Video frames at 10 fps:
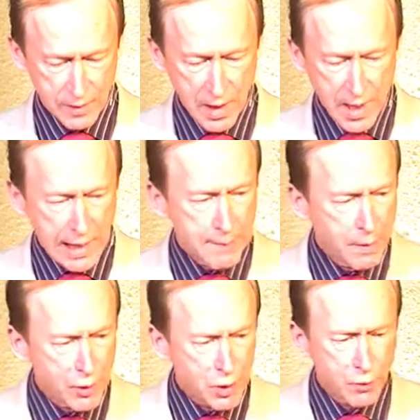A moment
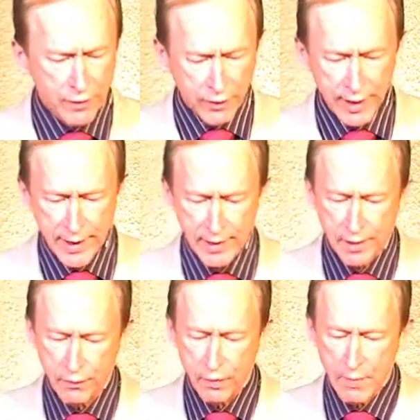to reflect,
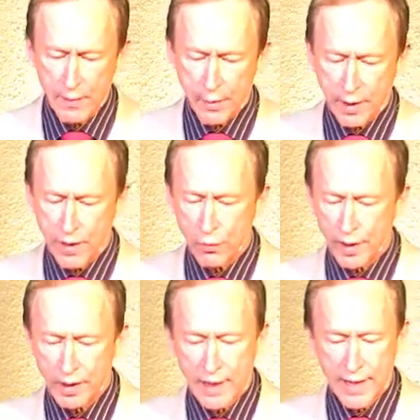remember, and
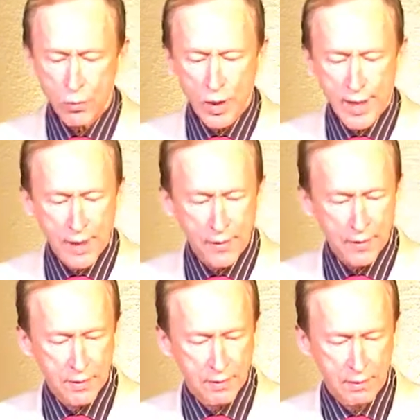realign with
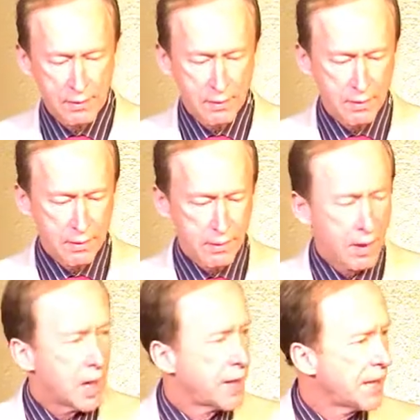
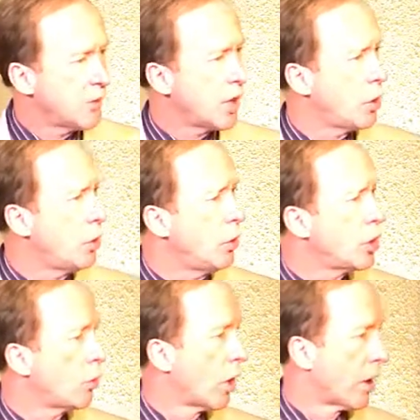not only who you
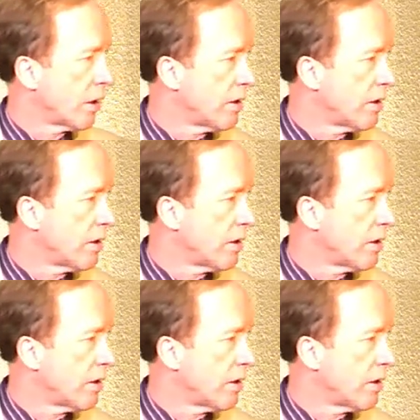are,